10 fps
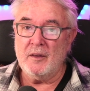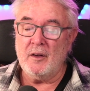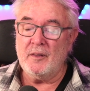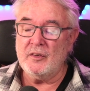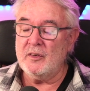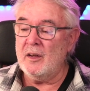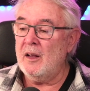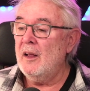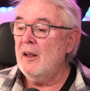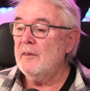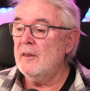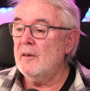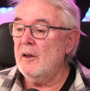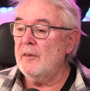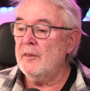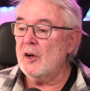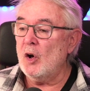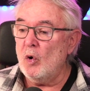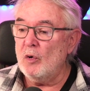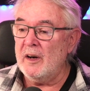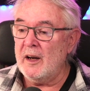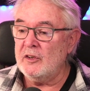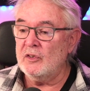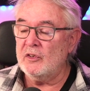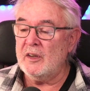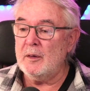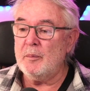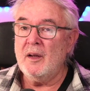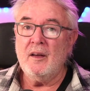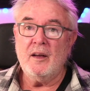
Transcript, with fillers: You know, this is a the uh, the core relationship